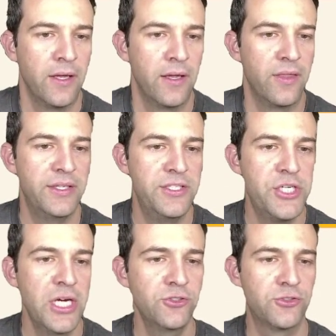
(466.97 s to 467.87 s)
The
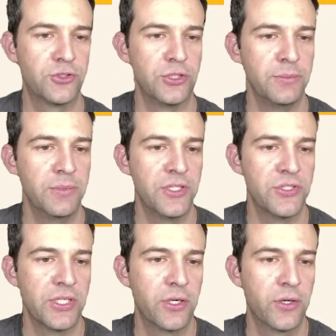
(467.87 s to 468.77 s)
jet stream is
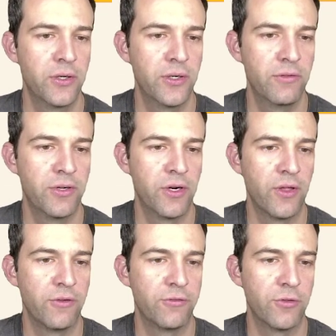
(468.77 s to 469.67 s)
a current of air
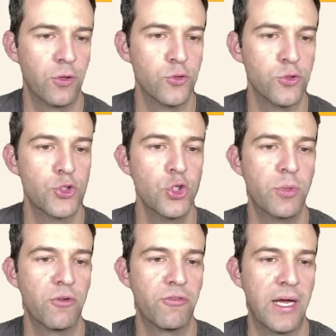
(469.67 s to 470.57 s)
that flows
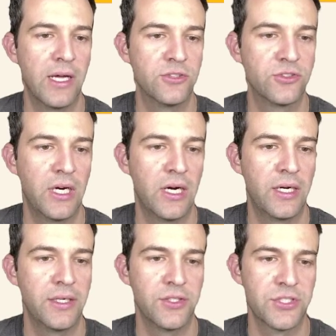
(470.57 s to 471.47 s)
super fast, high
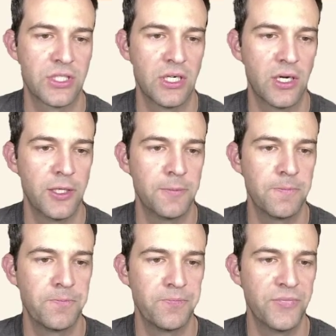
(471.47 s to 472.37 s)
in the sky.
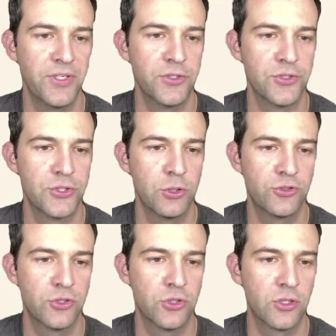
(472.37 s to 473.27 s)
It is so
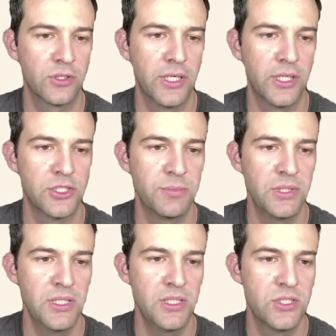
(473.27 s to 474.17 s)
strong that it
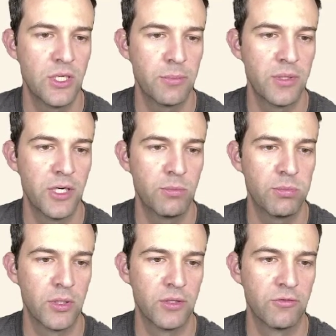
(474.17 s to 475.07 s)
speeds up an
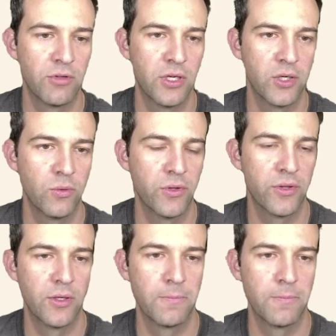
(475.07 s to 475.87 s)
airplane flying with it.